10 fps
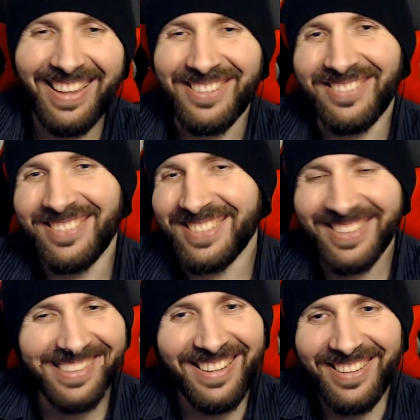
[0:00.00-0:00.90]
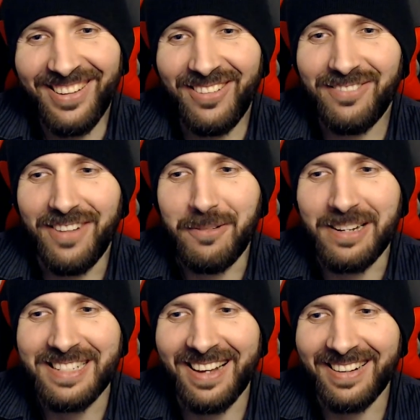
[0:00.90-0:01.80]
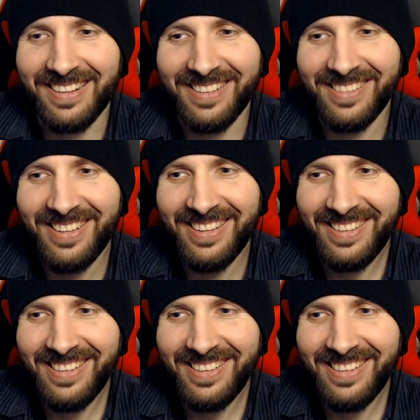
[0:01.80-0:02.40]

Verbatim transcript: That was very subtle.